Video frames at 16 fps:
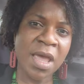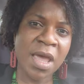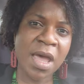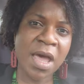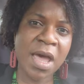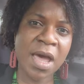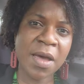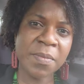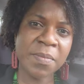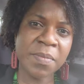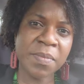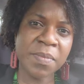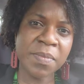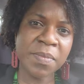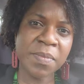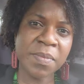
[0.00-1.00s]
Um,
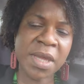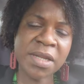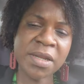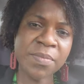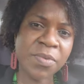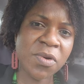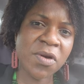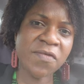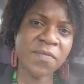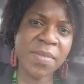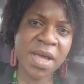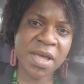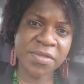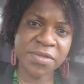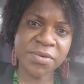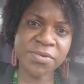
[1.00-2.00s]
and the book of
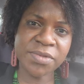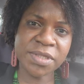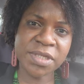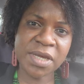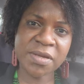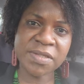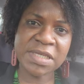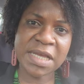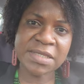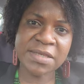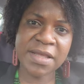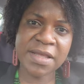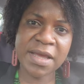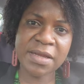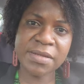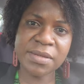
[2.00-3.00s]
Matthew tells us
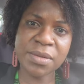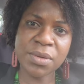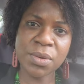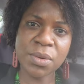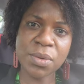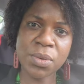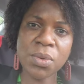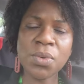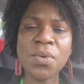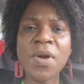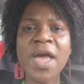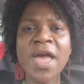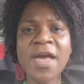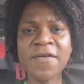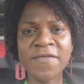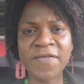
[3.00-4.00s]
that
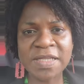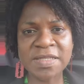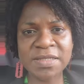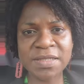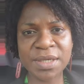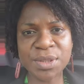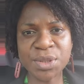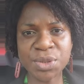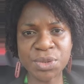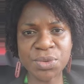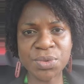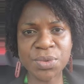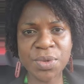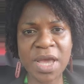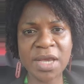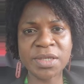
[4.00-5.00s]
Whoever seeks
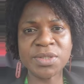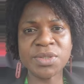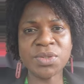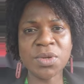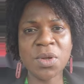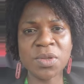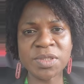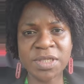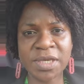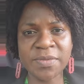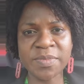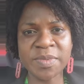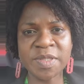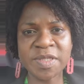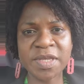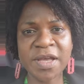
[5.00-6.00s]
to exalt
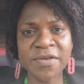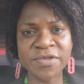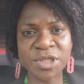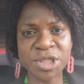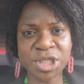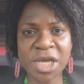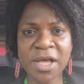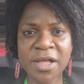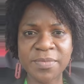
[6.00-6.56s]
himself shall